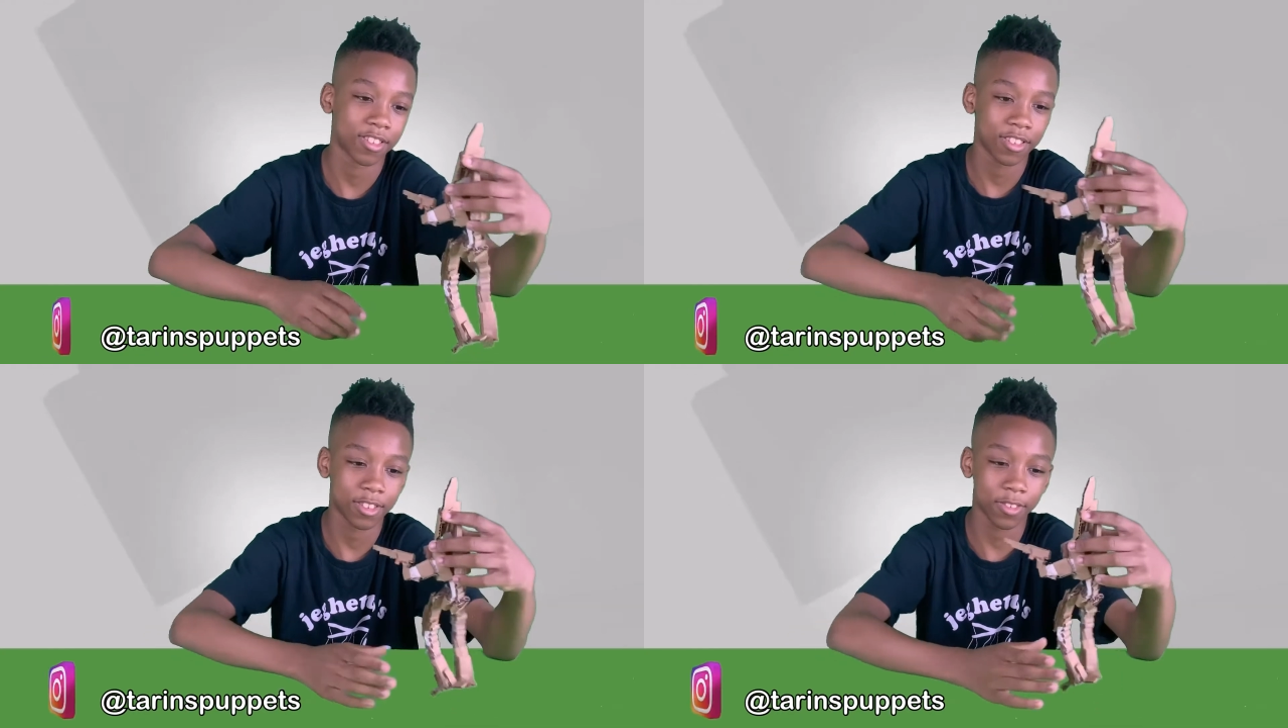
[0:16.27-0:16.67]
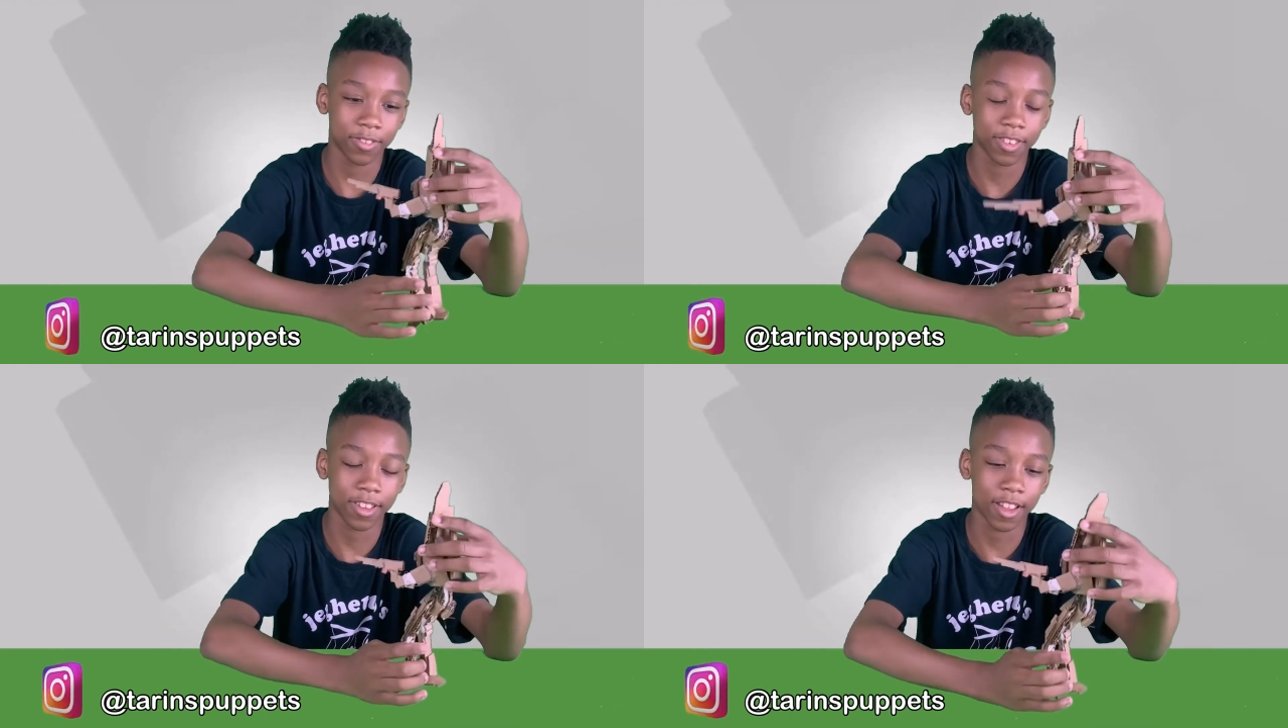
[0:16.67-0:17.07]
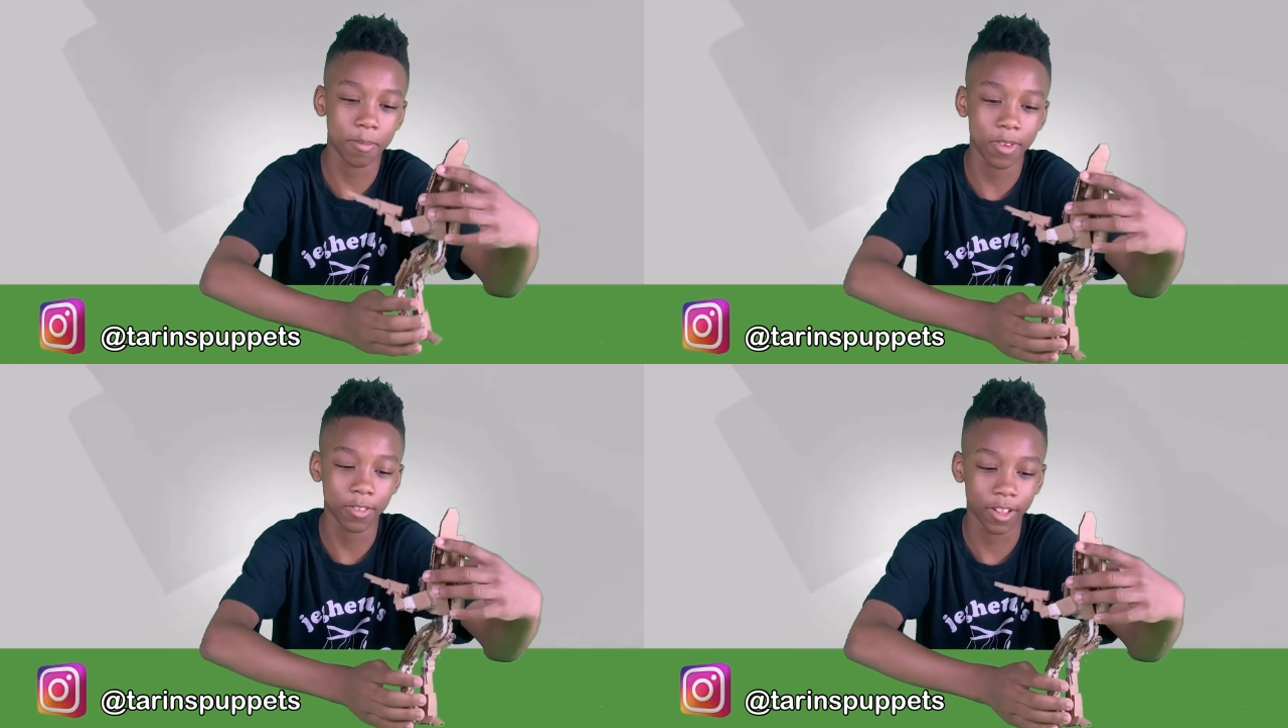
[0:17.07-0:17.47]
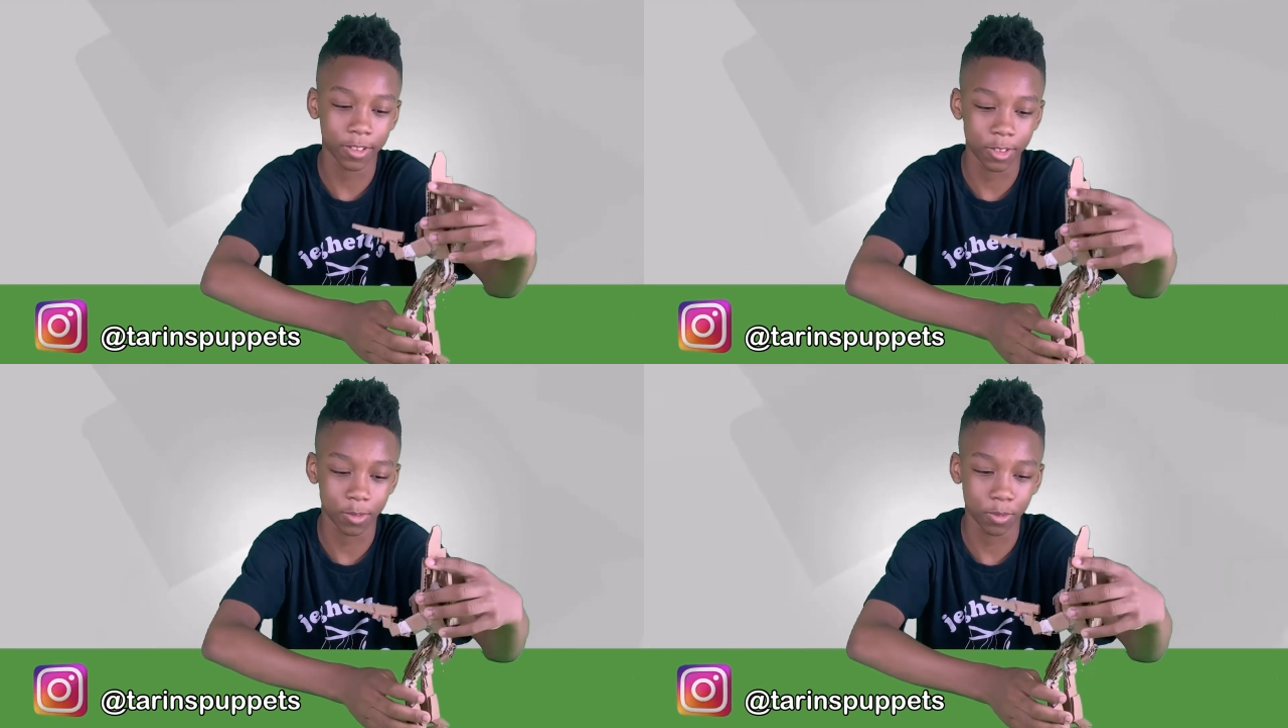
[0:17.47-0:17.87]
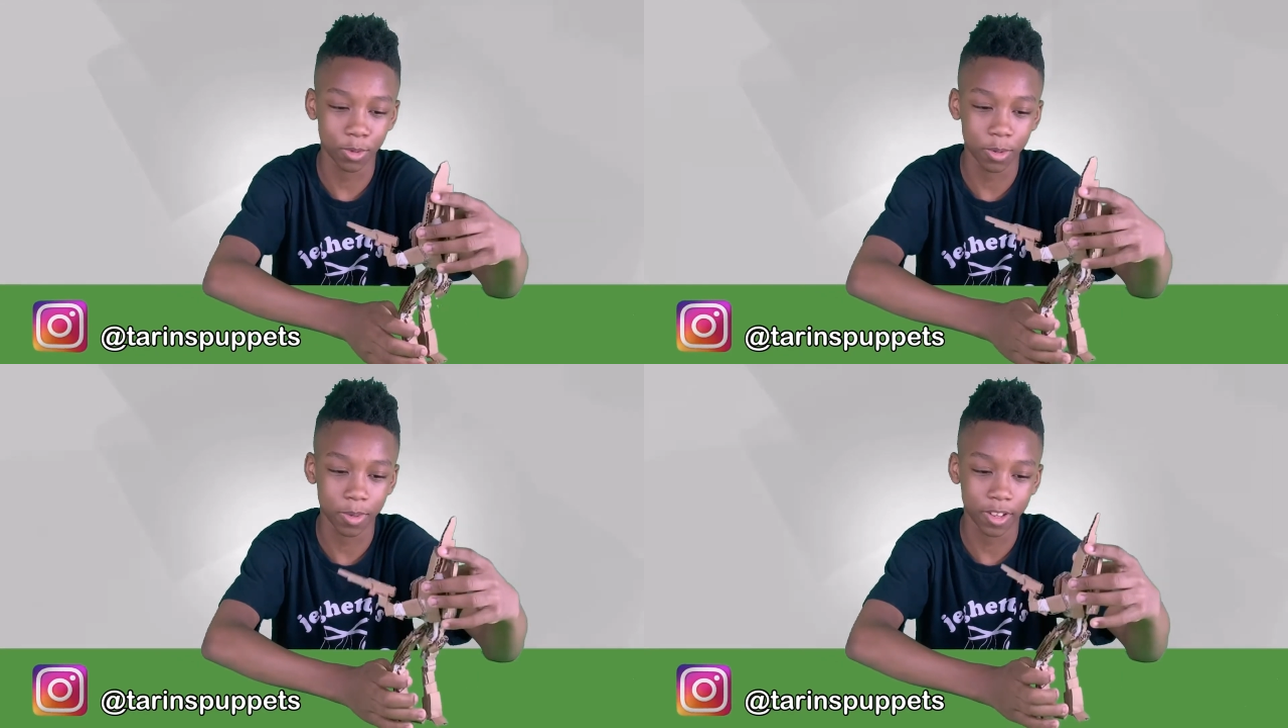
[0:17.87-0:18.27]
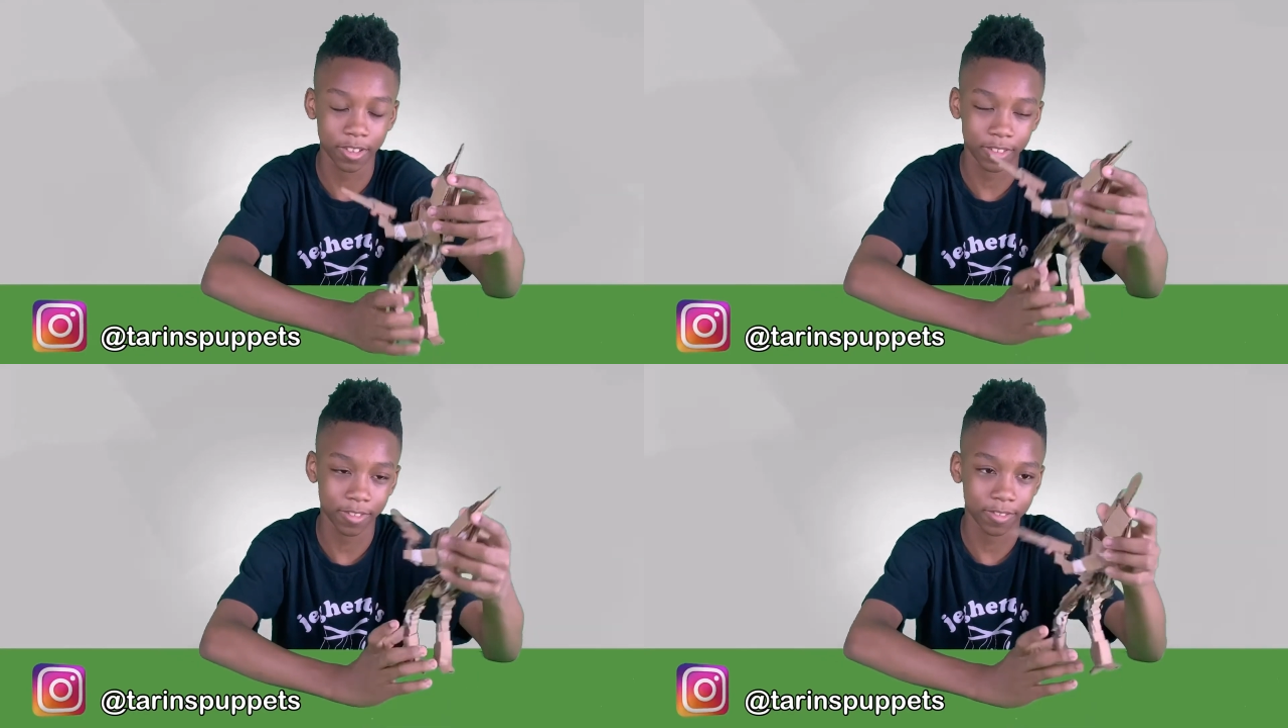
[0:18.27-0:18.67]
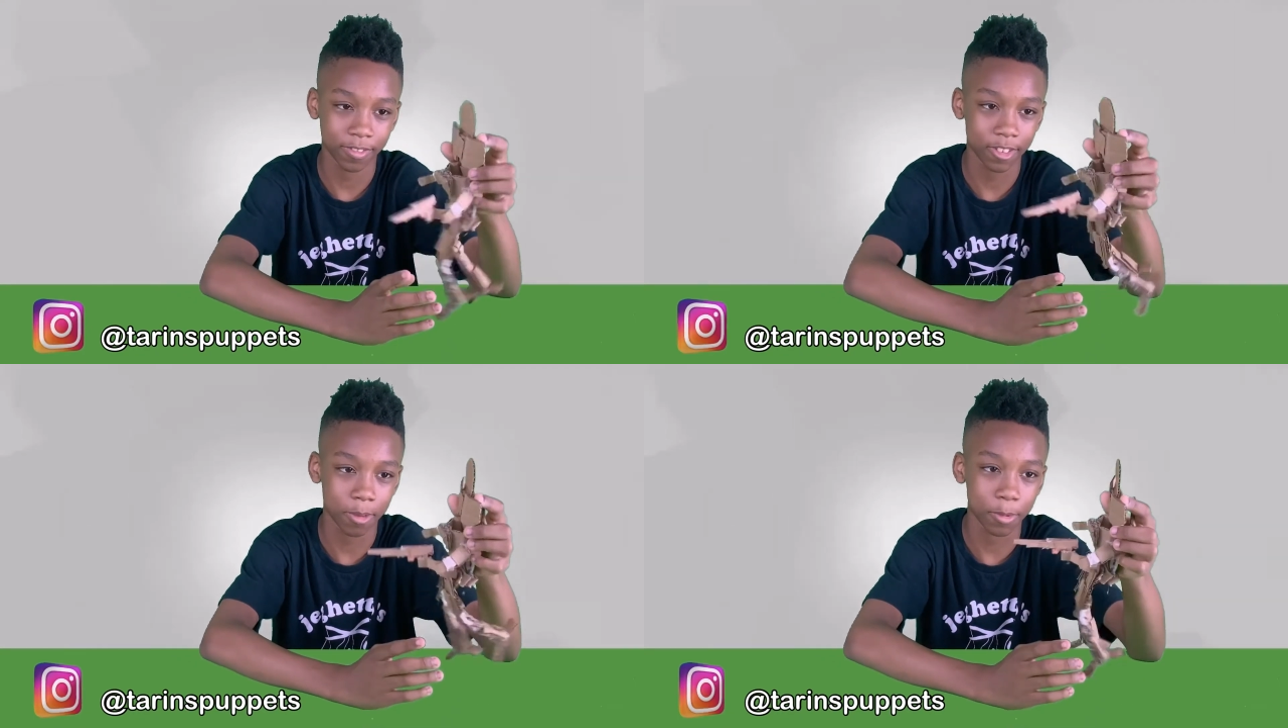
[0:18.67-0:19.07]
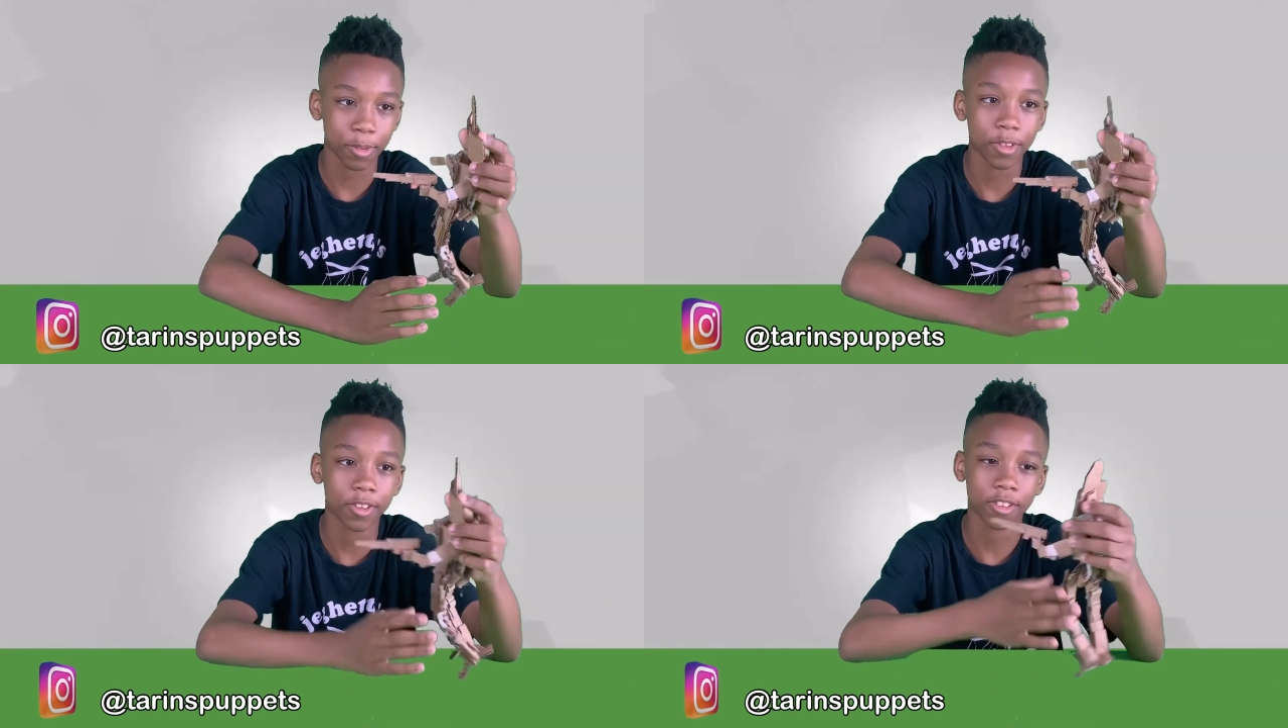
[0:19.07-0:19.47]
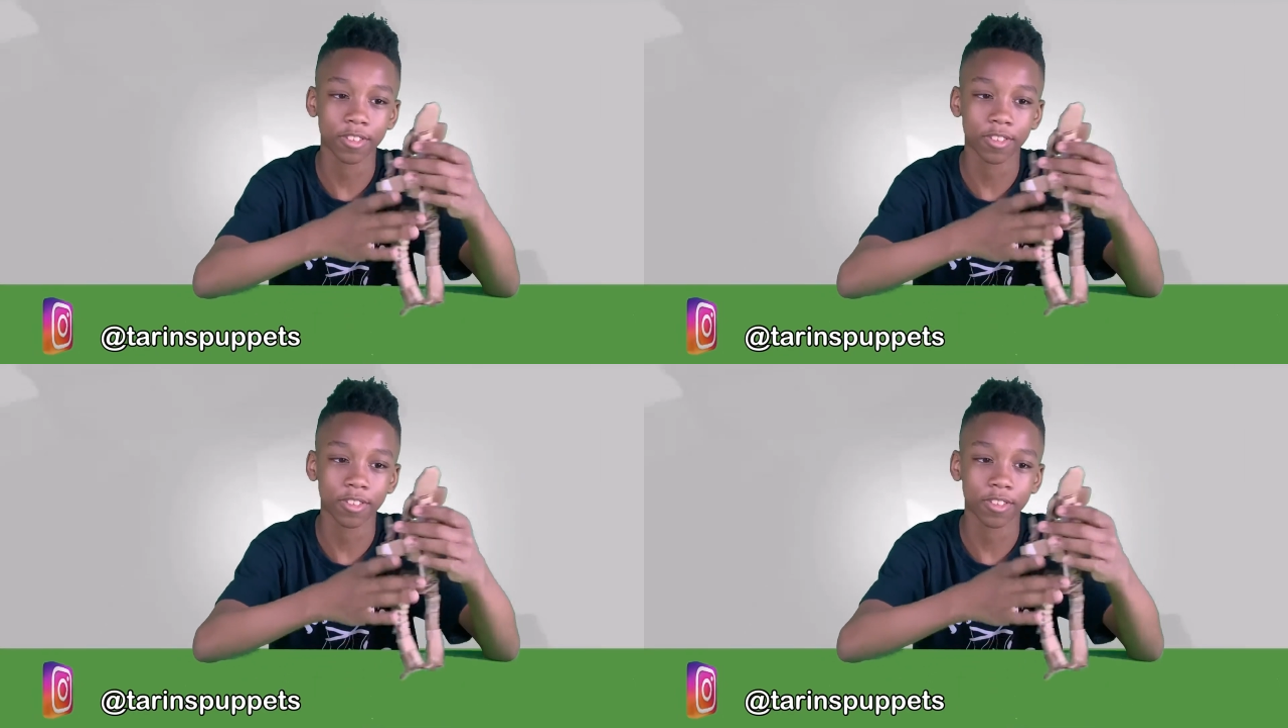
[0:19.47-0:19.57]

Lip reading: So I made like this robot type of thing.